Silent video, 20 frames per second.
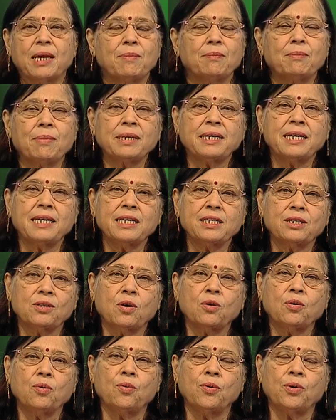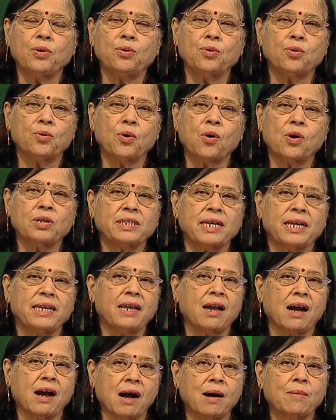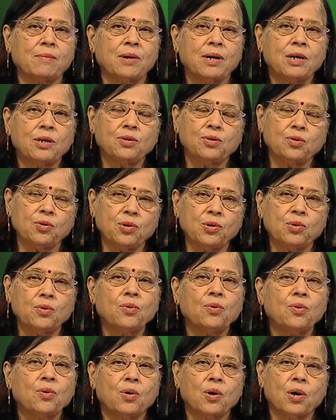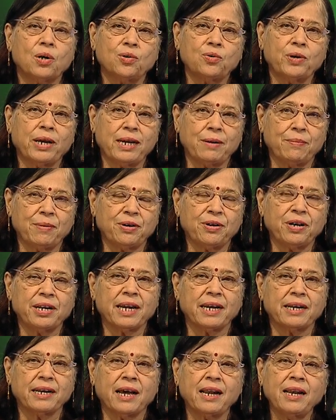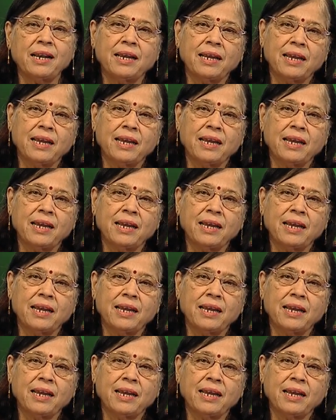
but it is not going to cause any harm to you or to alimentary canal